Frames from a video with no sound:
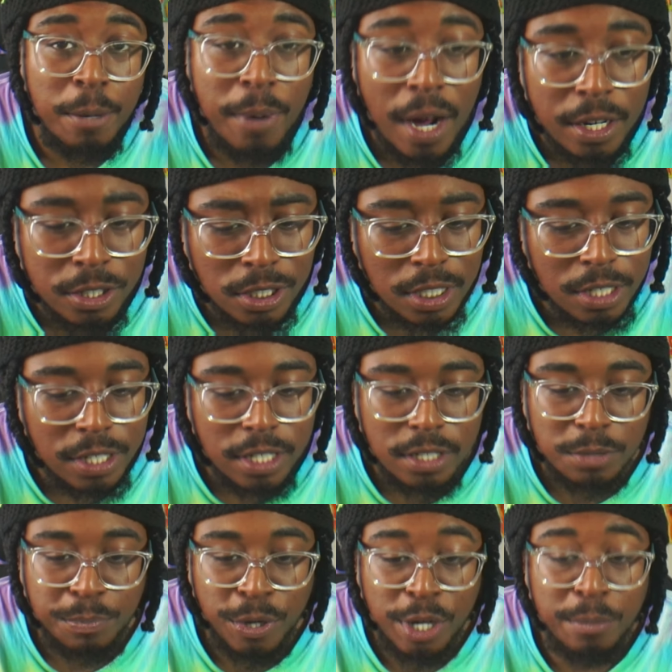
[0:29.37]
Potter series.
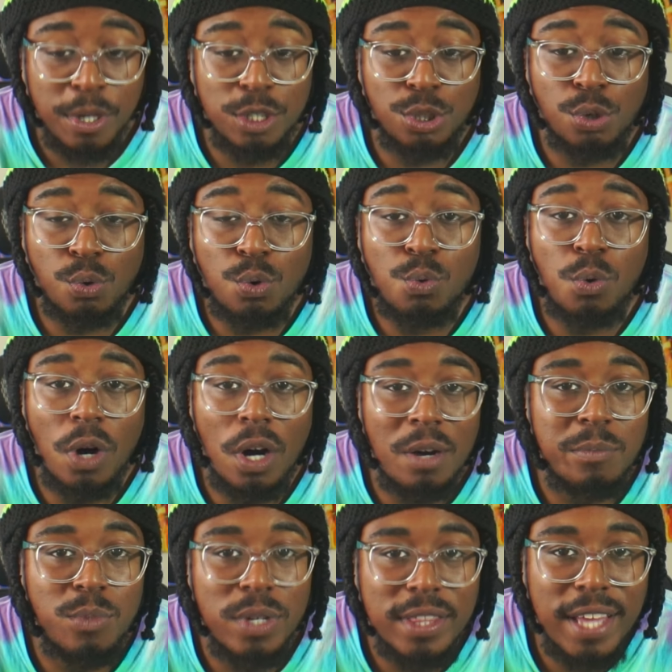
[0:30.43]
Pretty much grew
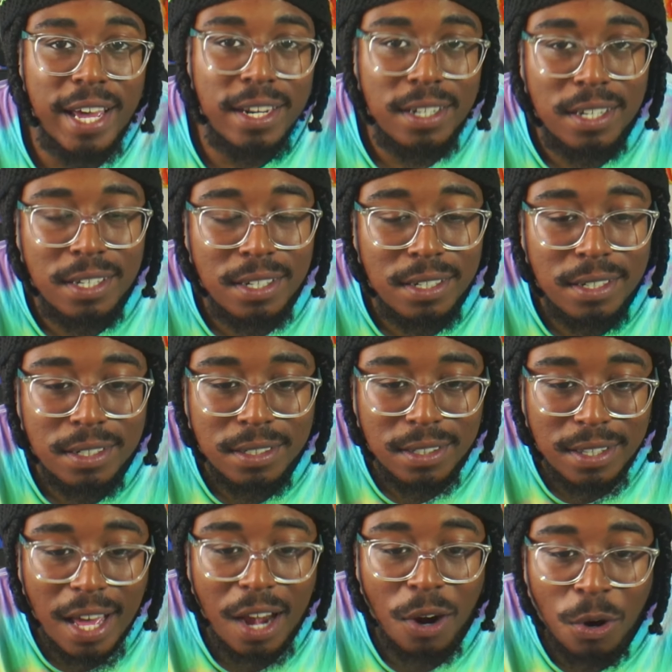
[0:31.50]
up with that
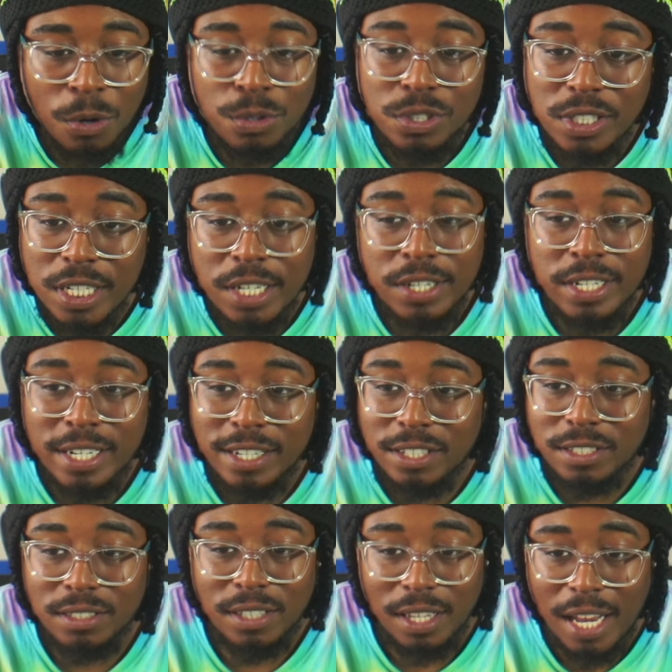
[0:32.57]
that whole
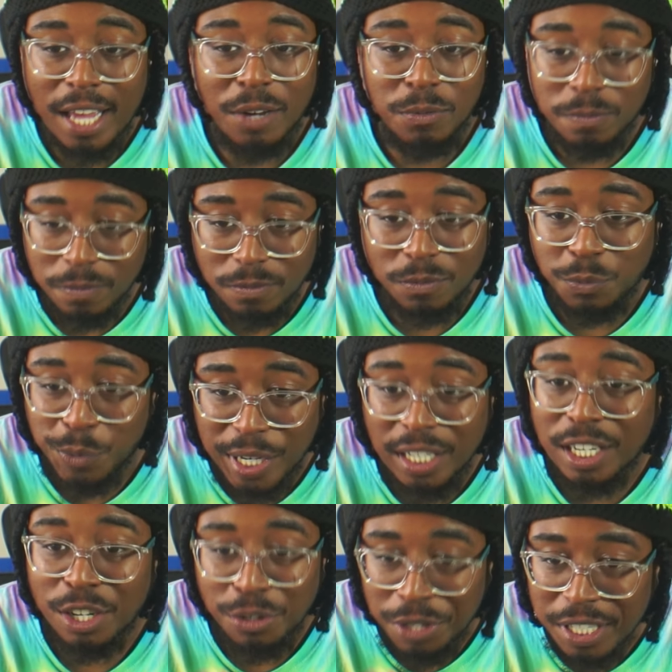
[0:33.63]
series. Like, we
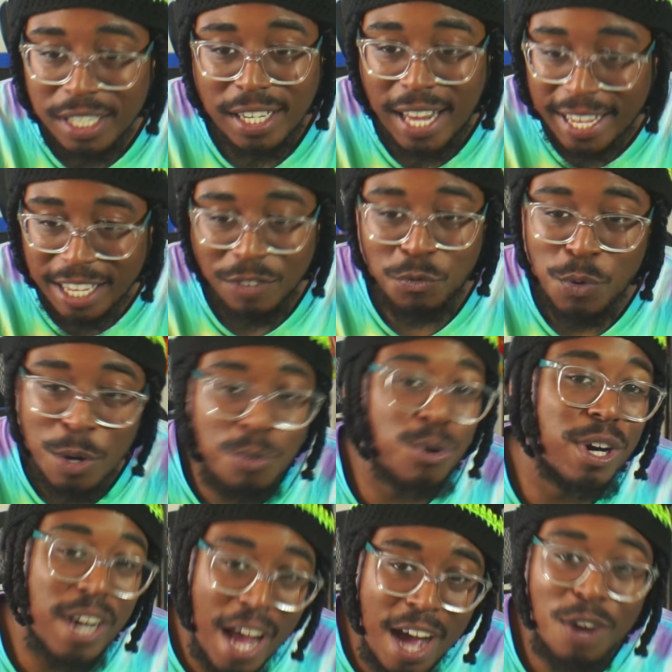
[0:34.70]
literally, like, if we were in
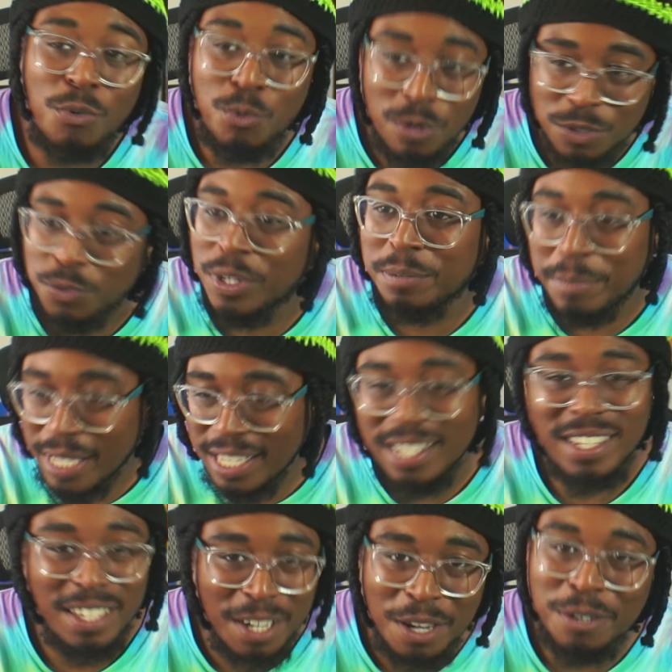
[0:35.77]
Hogwarts, we'd be,
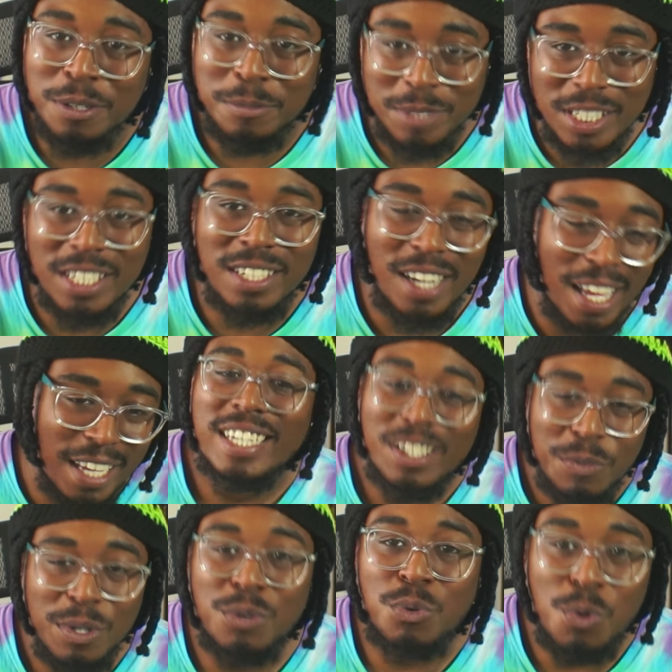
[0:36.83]
you know what I'm saying? Like,
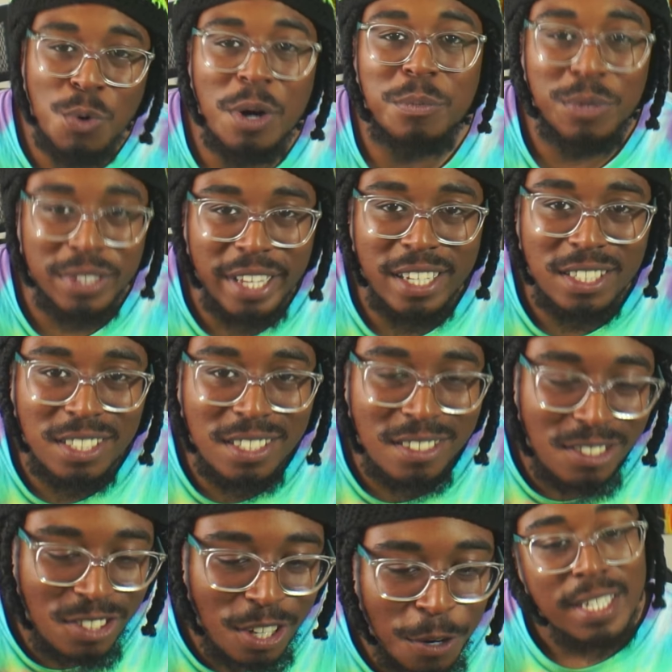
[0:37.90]
we grew up with that shit.
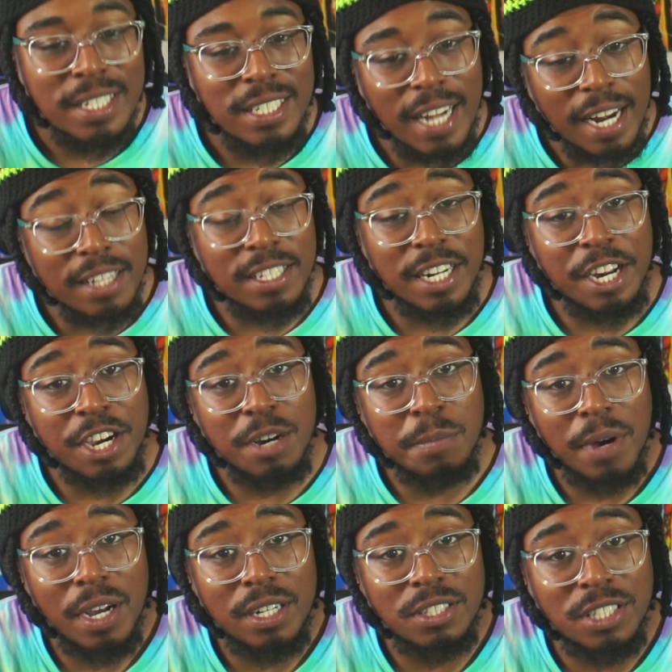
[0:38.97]
So, shout out to the Harry
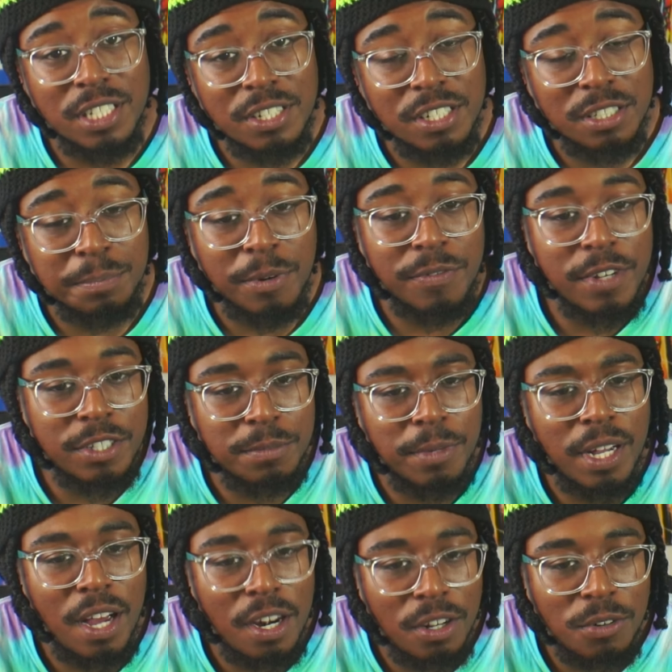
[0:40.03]
Potter series. Professor
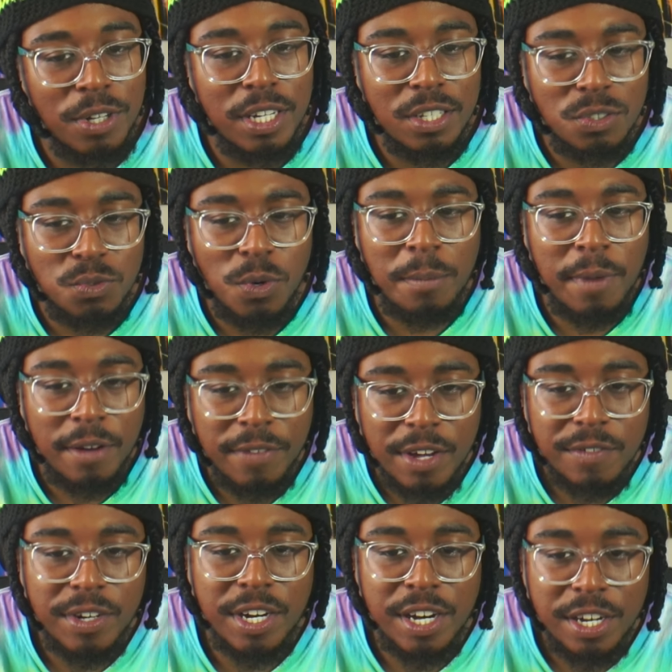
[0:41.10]
Mcgonagall is one of my
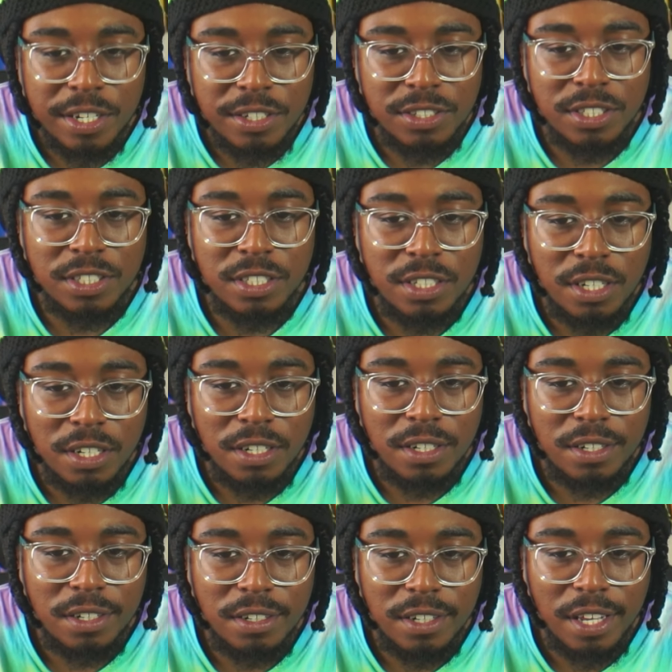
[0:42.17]
favorite characters in
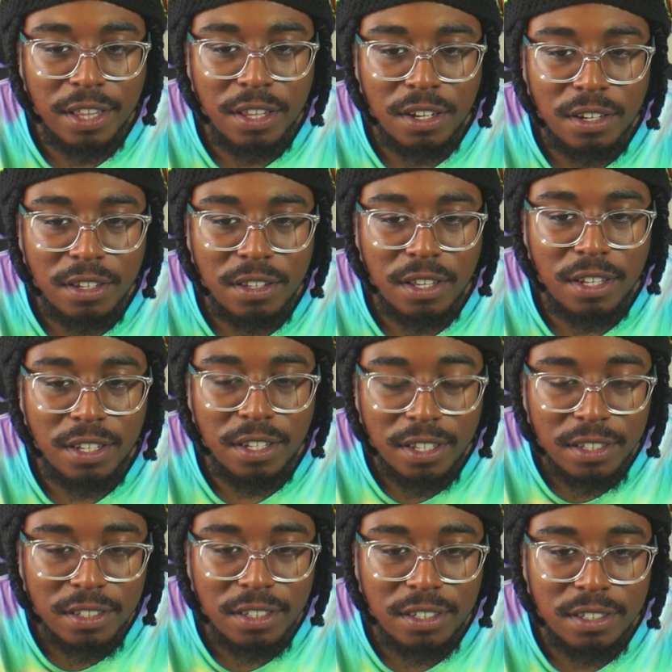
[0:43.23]

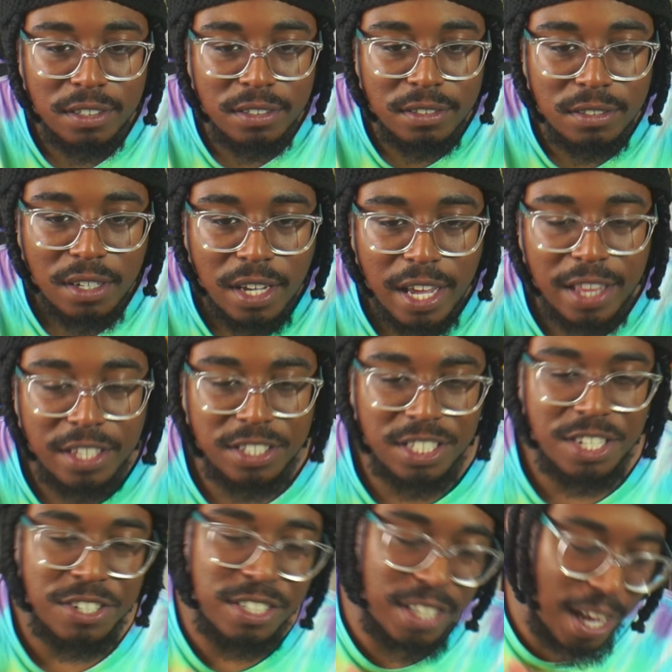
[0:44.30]
the
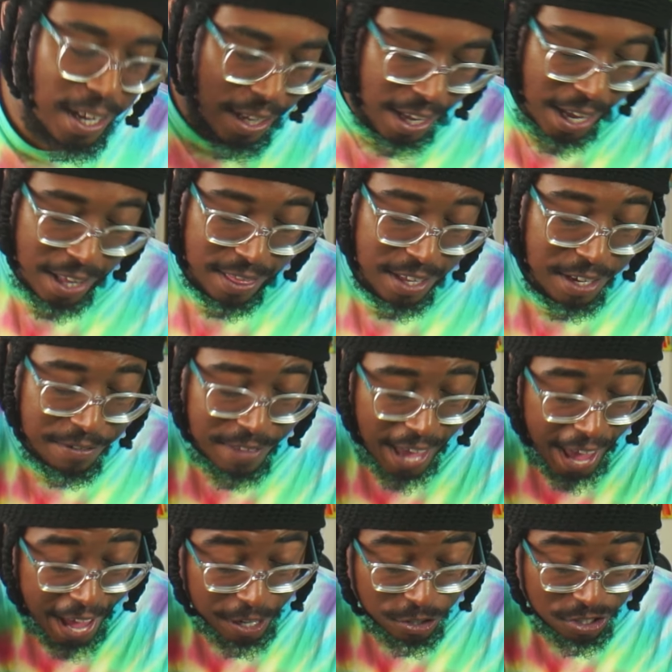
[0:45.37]
series. I can't think of the
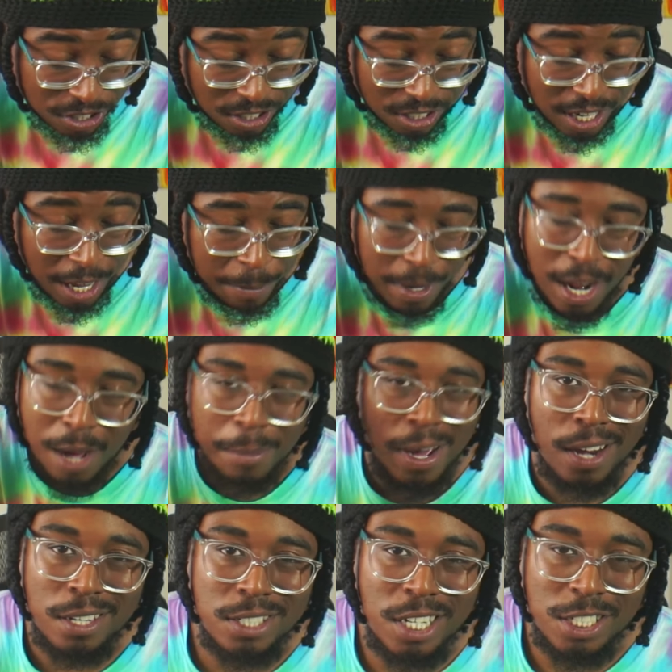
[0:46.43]
actress's name, and I
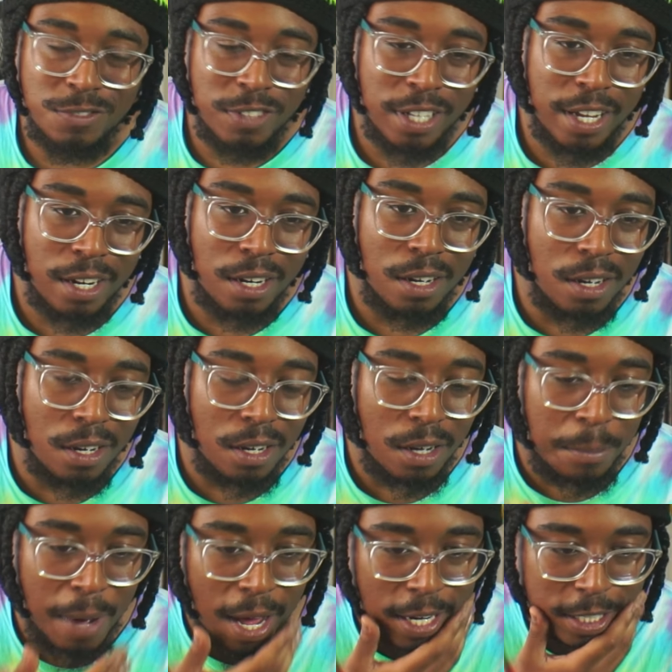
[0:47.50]
apologize for that.
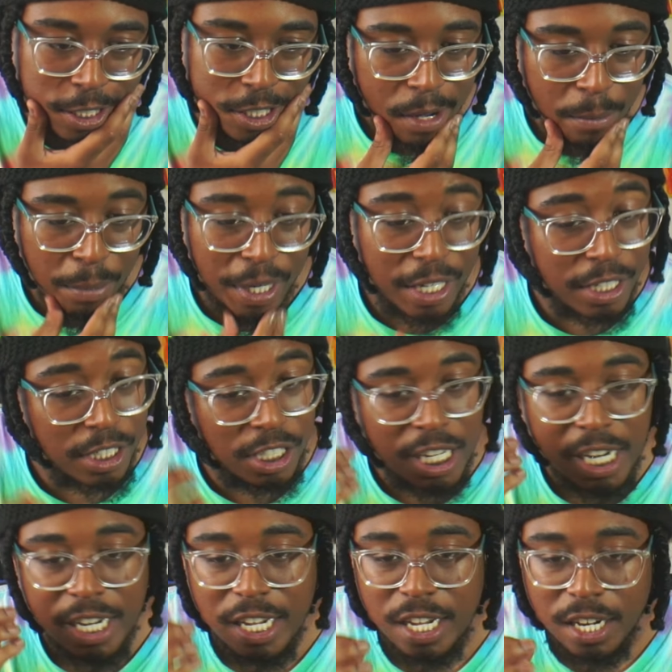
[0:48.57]
Apologies. But she
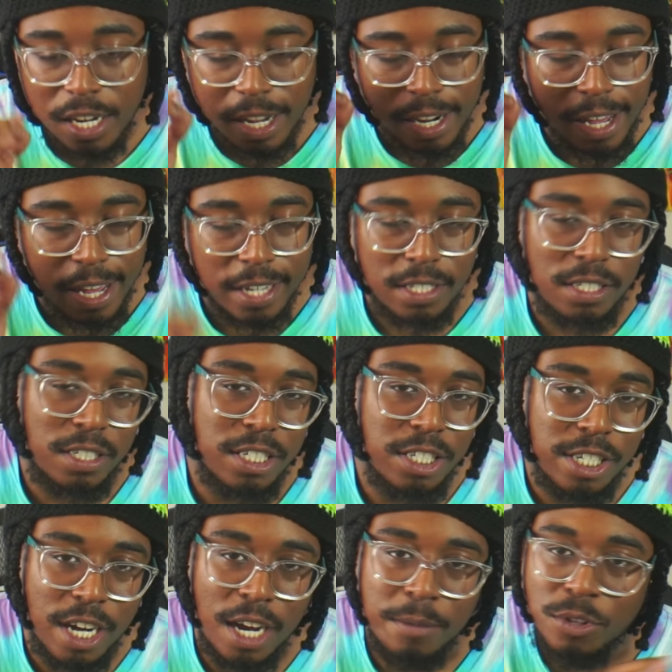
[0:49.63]
did an excellent
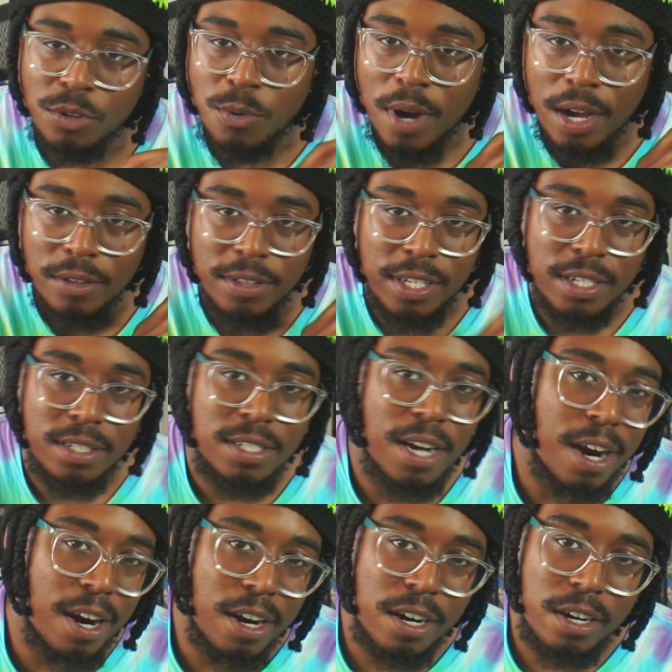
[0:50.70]
job throughout the
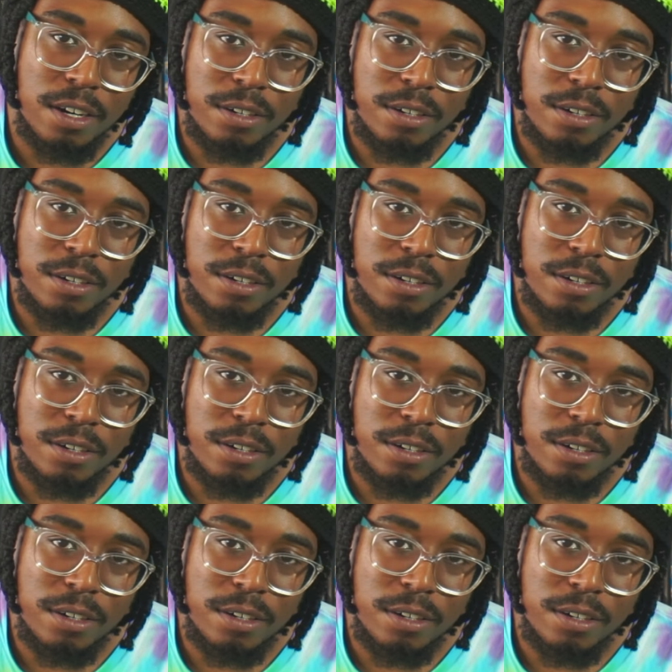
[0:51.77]
entire